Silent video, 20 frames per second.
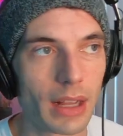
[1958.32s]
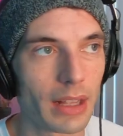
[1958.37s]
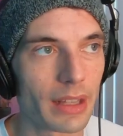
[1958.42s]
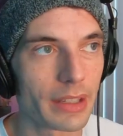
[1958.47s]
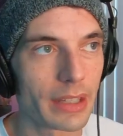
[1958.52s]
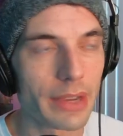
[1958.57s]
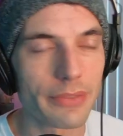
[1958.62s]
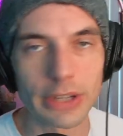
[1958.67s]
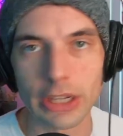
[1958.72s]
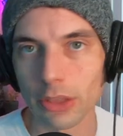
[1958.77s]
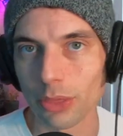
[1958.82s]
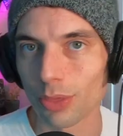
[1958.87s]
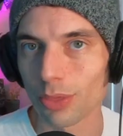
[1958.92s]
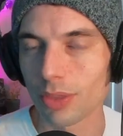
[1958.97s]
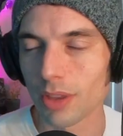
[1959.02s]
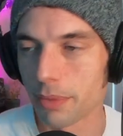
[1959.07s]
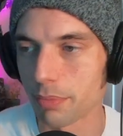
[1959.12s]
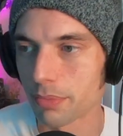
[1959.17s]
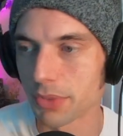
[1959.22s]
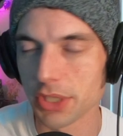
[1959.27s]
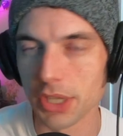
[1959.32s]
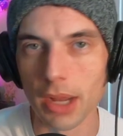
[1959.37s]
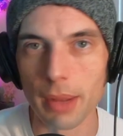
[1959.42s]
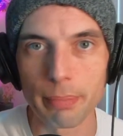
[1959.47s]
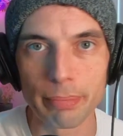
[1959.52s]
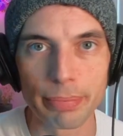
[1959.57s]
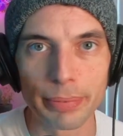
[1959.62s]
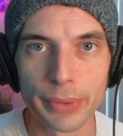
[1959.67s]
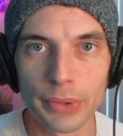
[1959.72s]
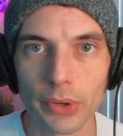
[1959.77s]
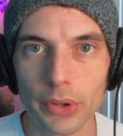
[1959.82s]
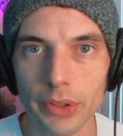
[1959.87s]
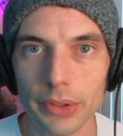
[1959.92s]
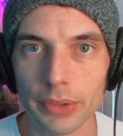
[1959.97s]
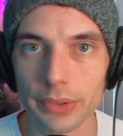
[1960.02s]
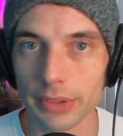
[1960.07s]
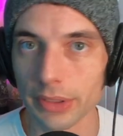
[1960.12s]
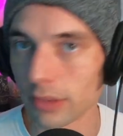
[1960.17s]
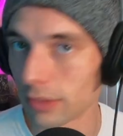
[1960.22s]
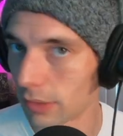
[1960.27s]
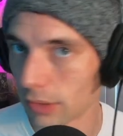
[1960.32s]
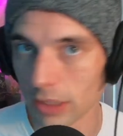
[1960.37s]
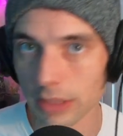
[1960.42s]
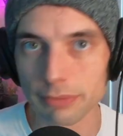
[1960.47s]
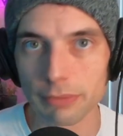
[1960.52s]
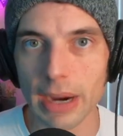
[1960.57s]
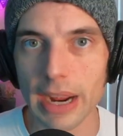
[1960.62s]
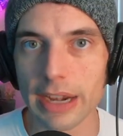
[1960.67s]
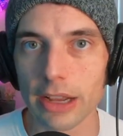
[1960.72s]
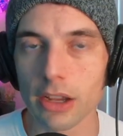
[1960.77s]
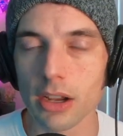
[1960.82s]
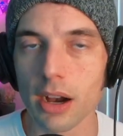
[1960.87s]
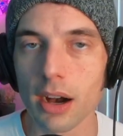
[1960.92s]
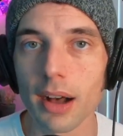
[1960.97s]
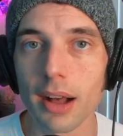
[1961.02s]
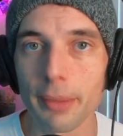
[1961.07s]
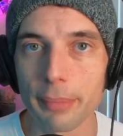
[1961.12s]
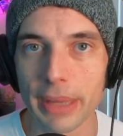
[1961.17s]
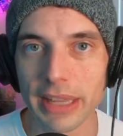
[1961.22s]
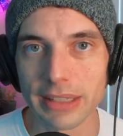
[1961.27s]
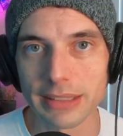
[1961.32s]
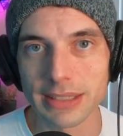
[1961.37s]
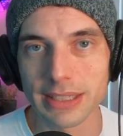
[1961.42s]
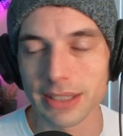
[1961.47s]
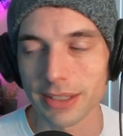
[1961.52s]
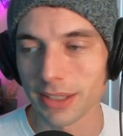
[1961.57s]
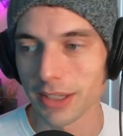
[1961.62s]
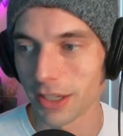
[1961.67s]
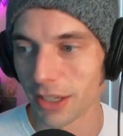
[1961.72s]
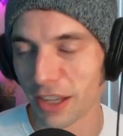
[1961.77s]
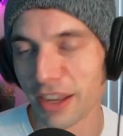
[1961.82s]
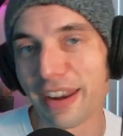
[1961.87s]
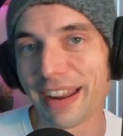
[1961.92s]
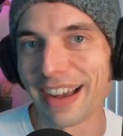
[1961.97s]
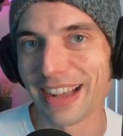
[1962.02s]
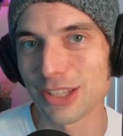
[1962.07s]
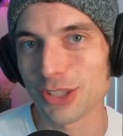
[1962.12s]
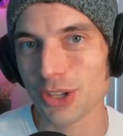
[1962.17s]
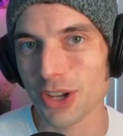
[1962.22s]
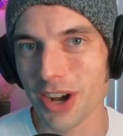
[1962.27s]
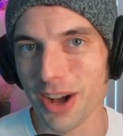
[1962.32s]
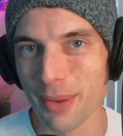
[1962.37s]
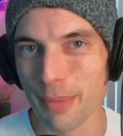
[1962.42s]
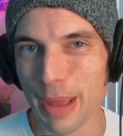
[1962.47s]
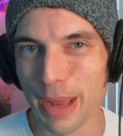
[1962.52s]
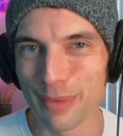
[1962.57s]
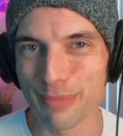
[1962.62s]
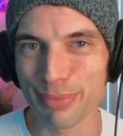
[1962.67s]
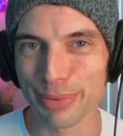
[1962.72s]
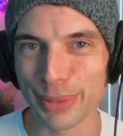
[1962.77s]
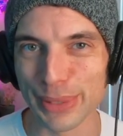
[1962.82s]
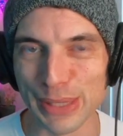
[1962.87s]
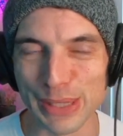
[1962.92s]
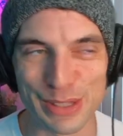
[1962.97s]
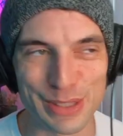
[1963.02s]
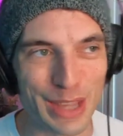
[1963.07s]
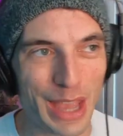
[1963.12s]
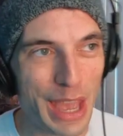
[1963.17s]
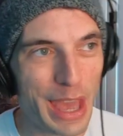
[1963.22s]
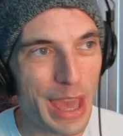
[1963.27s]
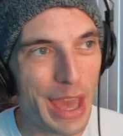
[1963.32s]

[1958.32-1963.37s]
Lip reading: give it a thumbs up and all, and write a comment, a nice comment, please.